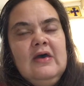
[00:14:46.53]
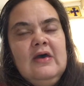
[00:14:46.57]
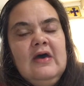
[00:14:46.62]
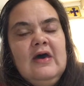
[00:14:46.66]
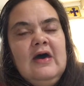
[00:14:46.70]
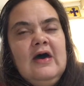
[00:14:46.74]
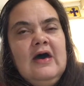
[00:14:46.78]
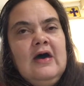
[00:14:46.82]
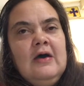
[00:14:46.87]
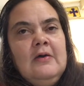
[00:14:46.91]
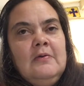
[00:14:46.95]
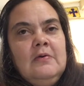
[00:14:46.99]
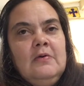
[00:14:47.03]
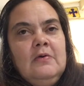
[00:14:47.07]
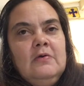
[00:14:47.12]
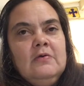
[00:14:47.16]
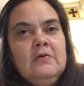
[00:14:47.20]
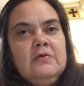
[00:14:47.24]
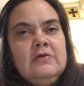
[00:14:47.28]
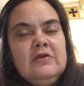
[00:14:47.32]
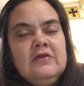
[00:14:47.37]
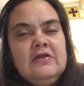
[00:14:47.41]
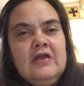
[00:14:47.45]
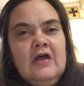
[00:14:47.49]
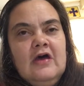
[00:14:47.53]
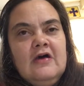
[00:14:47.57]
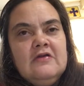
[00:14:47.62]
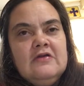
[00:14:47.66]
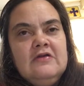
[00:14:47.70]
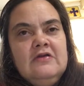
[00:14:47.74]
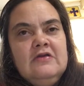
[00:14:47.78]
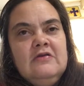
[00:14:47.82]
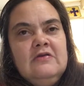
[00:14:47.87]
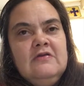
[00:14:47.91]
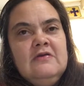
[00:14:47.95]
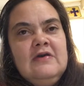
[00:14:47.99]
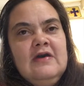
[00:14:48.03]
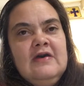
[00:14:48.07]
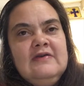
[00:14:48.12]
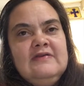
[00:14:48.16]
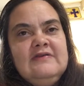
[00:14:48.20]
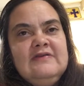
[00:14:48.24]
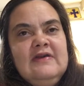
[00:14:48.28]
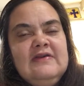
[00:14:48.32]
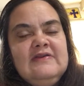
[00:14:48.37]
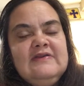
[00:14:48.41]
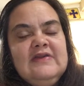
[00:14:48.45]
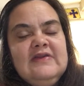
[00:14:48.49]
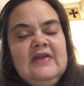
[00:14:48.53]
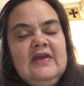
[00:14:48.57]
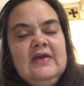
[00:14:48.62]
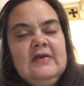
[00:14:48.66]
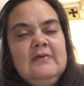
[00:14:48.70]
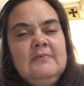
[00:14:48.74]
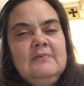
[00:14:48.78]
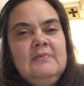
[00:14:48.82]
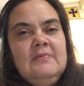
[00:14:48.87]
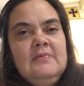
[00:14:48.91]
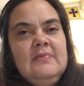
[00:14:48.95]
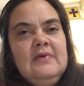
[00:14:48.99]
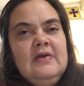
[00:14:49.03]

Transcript: I will talk to you guys next time.